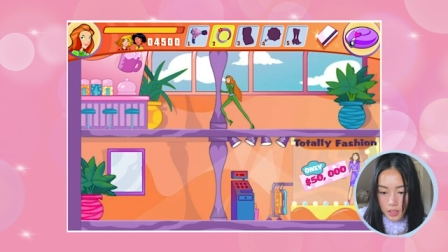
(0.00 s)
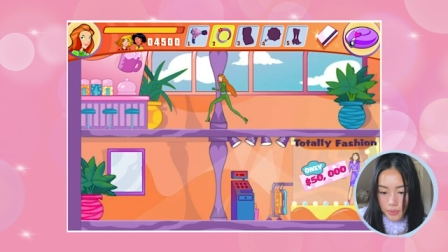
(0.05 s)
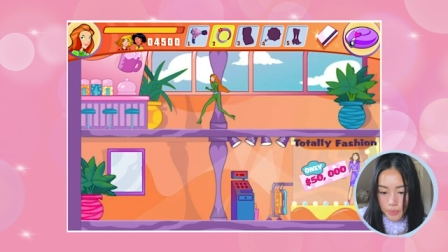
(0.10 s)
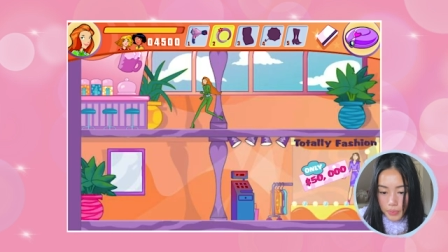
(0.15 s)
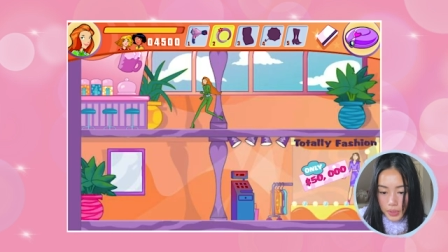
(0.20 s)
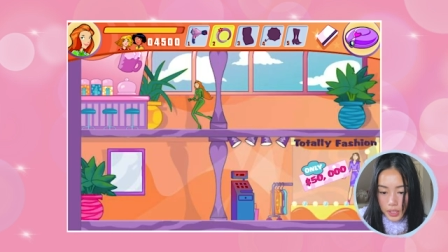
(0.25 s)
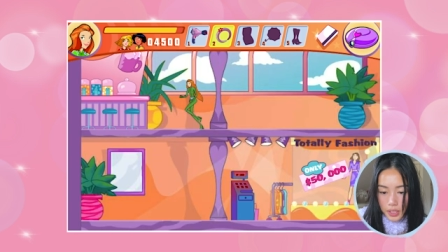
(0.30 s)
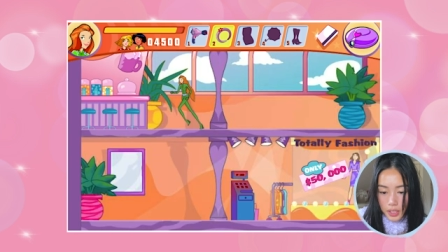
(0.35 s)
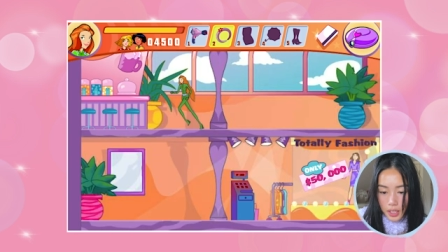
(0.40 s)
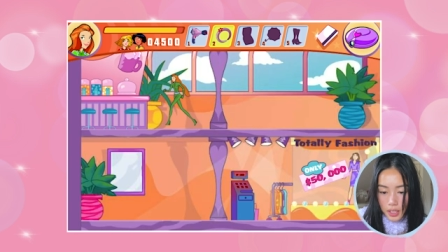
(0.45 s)

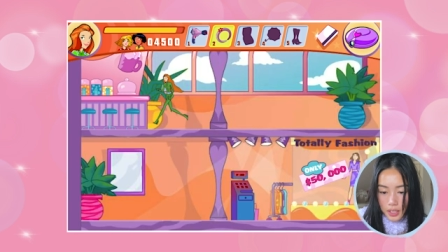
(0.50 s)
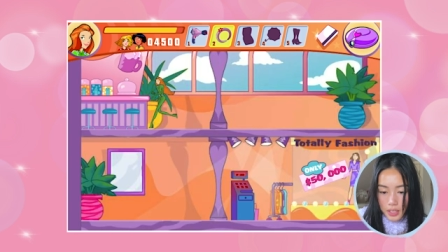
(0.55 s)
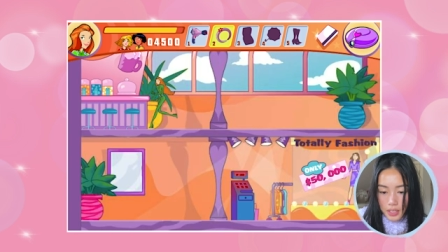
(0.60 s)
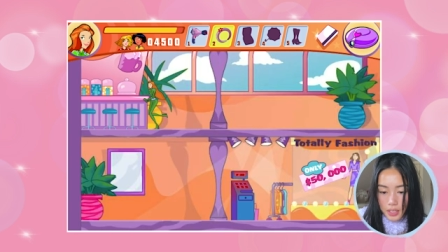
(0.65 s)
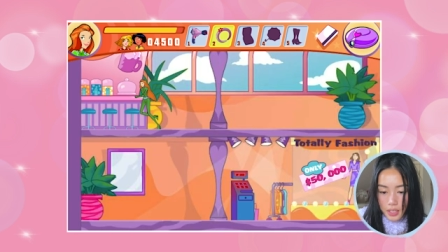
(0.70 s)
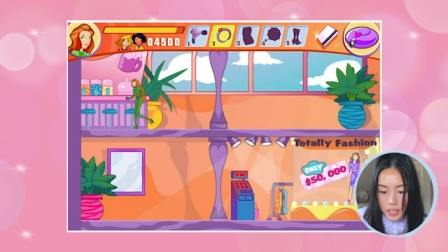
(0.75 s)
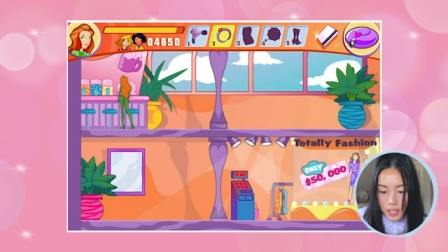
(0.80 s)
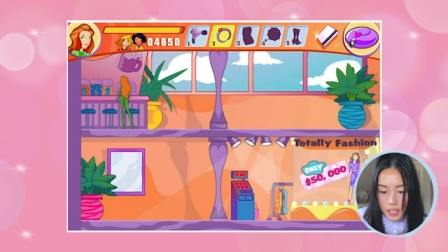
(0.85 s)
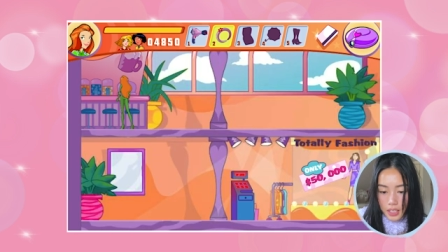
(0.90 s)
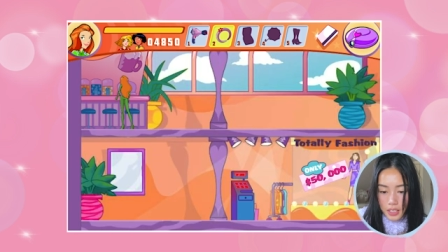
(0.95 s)
but let's
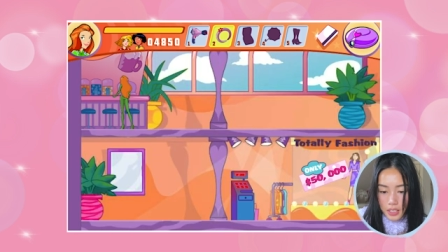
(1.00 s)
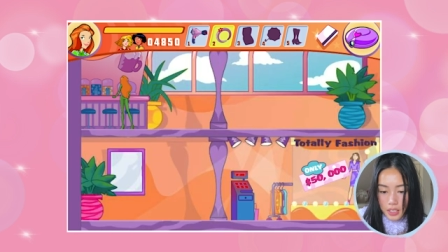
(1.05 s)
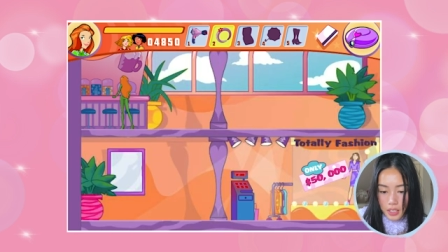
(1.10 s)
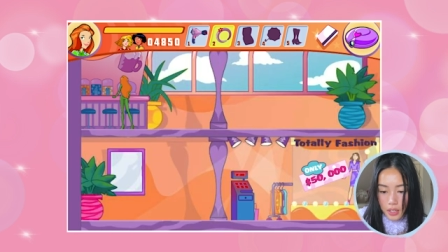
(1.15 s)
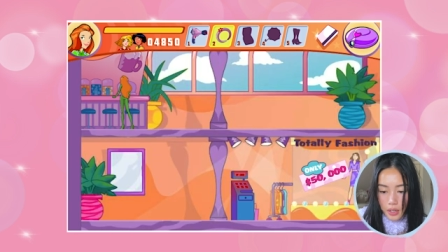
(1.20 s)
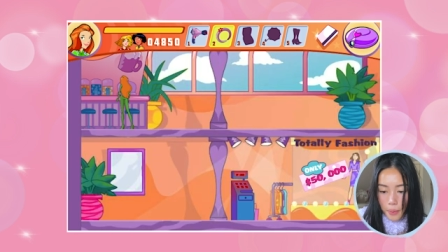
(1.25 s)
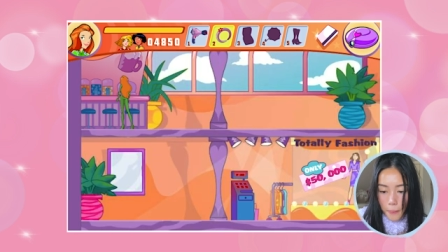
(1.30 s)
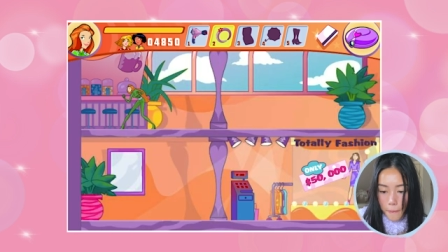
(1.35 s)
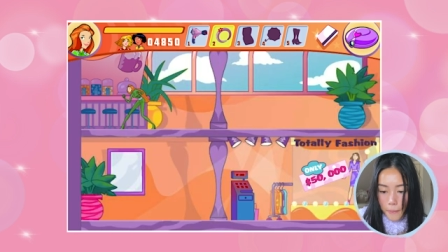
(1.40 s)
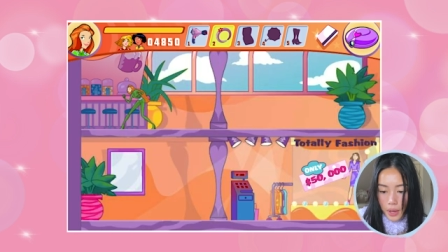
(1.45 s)
get
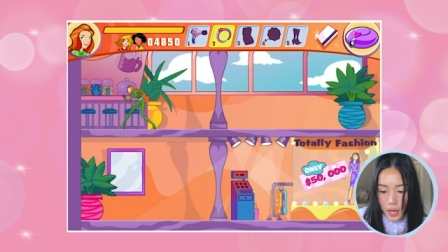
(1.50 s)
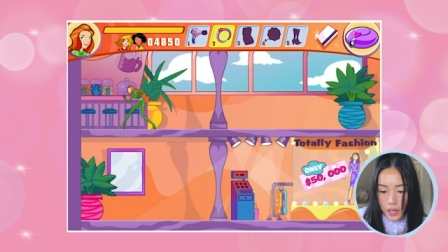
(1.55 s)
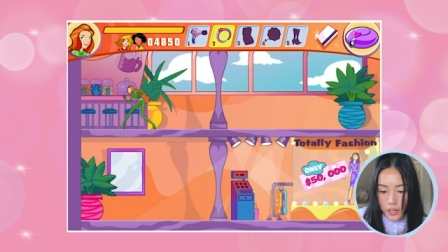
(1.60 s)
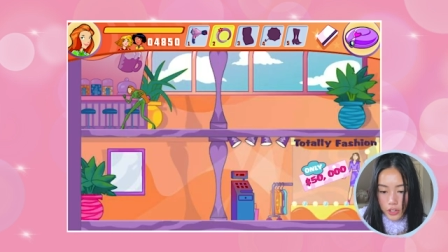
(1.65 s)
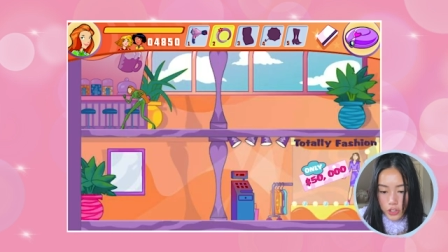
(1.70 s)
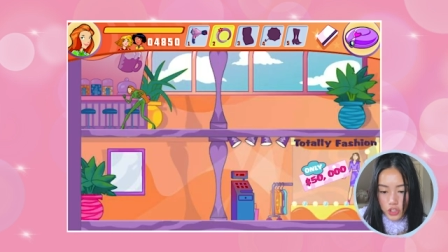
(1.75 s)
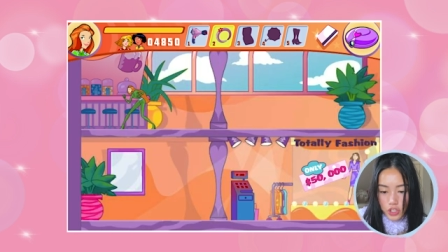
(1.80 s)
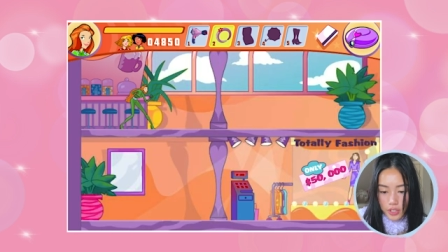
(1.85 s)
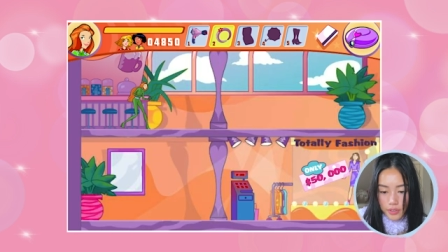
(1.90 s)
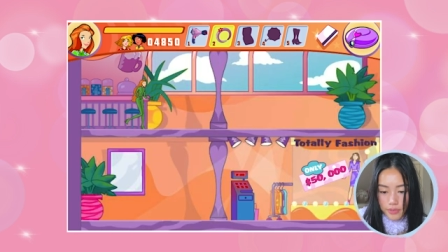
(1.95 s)
some
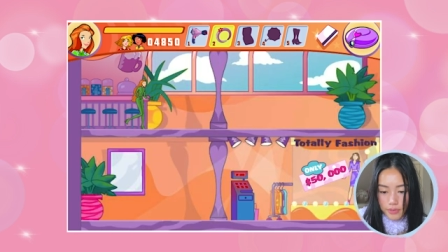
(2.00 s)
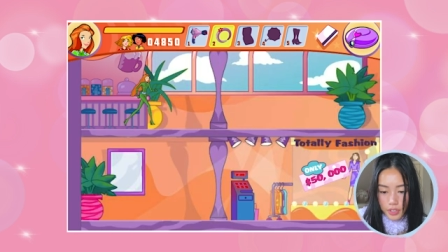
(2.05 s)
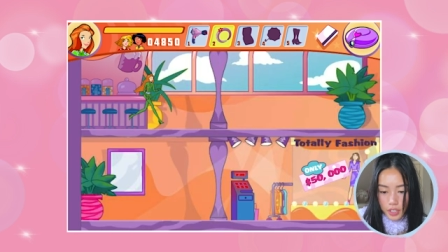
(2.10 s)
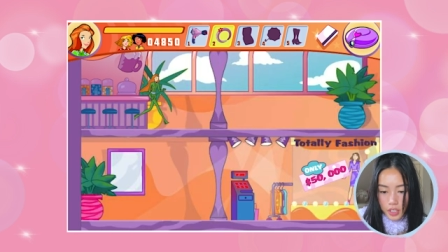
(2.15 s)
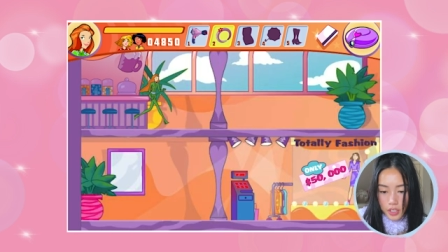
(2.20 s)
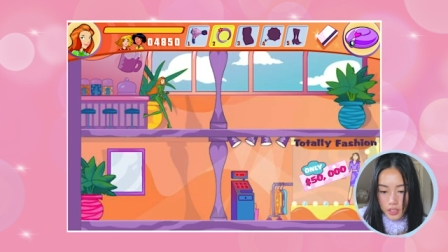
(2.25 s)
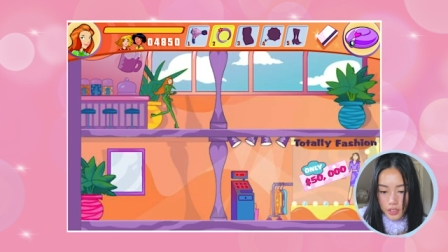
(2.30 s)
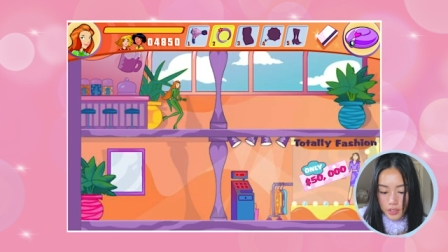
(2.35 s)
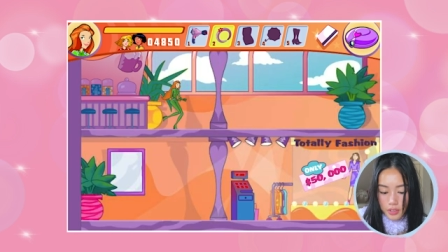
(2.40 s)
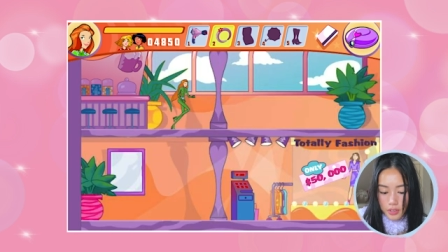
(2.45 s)
energy
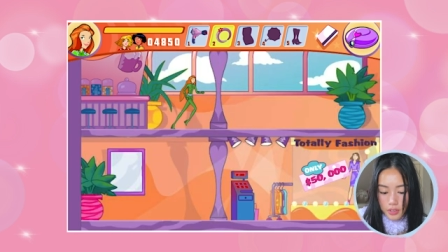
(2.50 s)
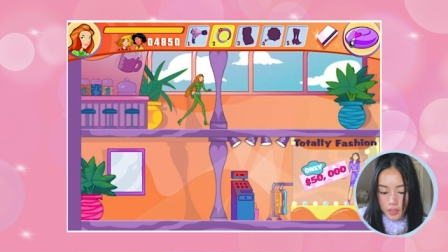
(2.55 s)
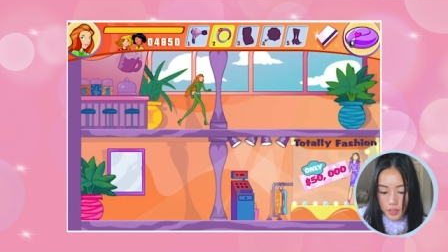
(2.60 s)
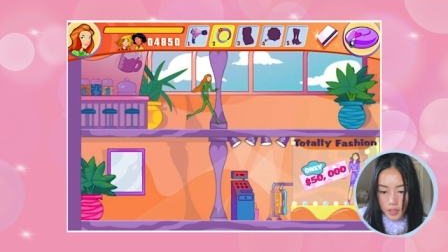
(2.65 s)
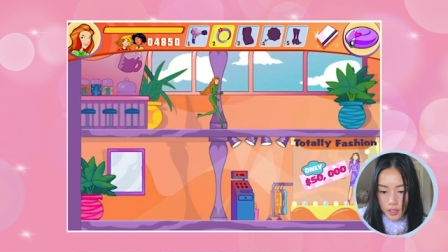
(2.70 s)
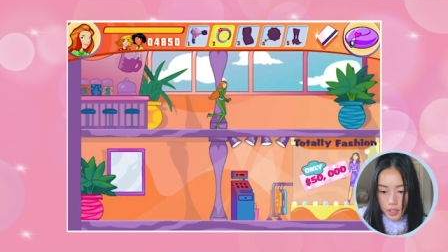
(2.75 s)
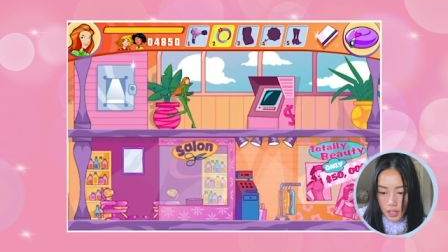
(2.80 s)
first.